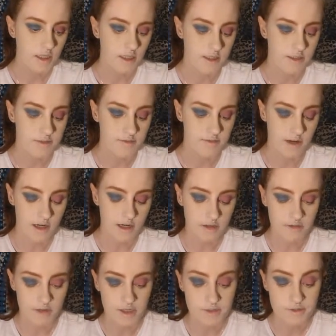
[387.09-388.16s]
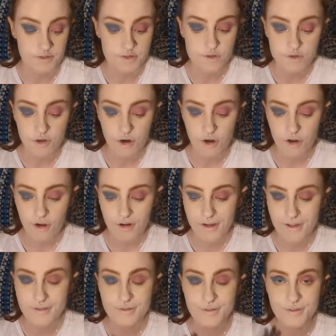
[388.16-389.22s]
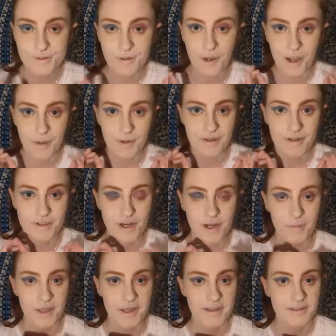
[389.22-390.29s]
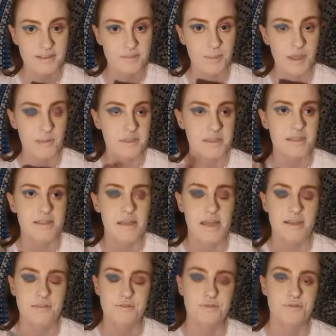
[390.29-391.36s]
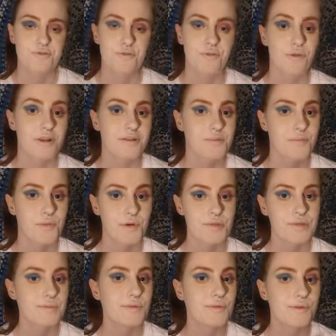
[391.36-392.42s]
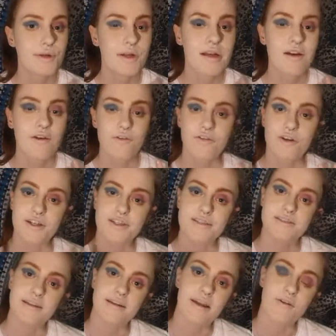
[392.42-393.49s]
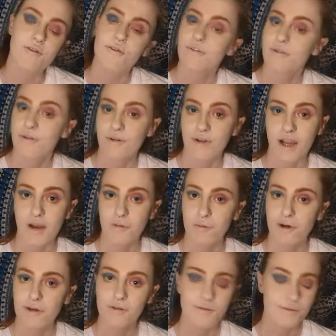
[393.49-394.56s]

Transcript: is very, very strong, so I'm going to try and make it as pigmented and as strong as possible for it to stand out on camera.